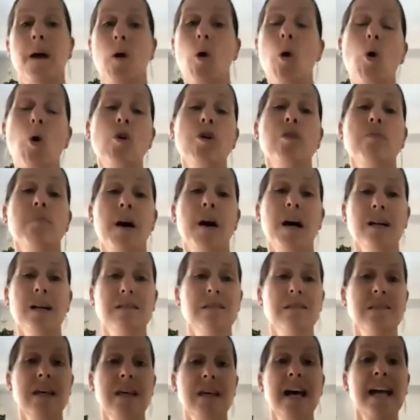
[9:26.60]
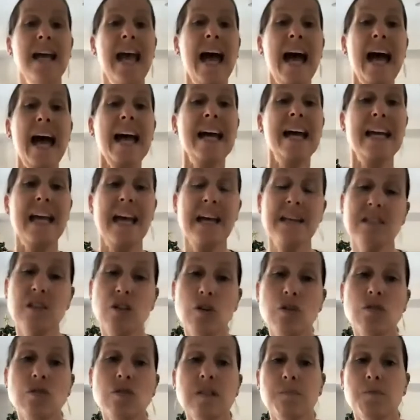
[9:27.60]
Or you might say, hey, has a
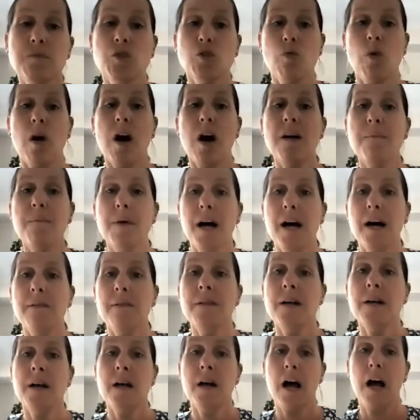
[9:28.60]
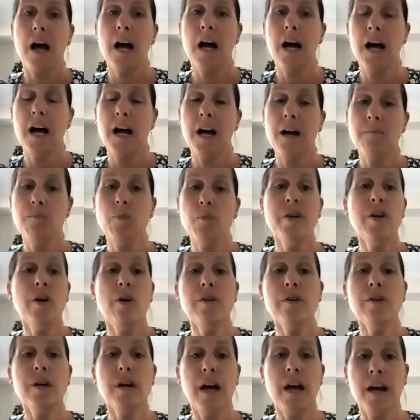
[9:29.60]
new subscriber, um, we
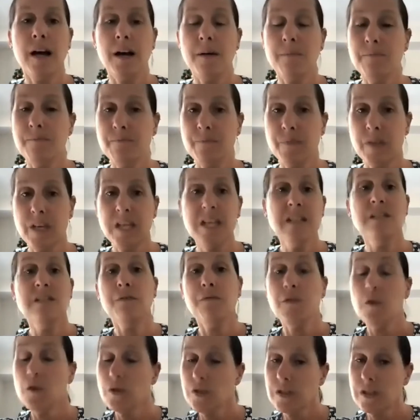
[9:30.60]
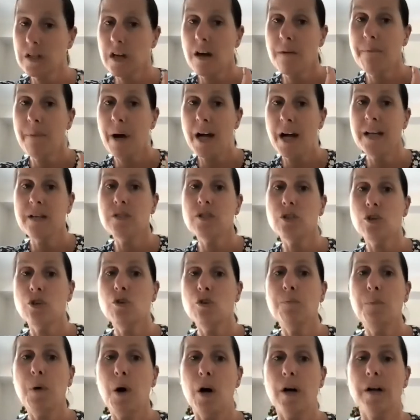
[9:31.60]
know um, here's a first-time buyer's
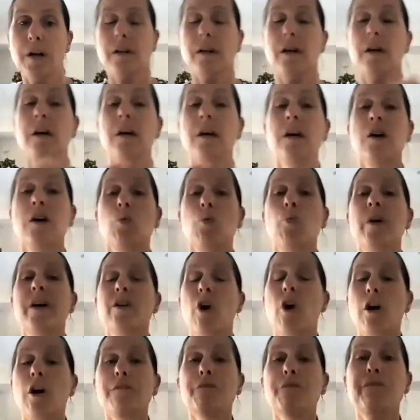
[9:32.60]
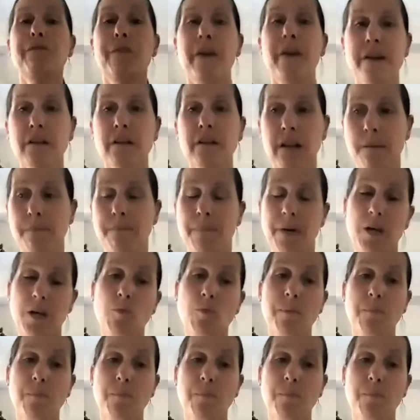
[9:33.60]
coupon. We're not funnel lumping.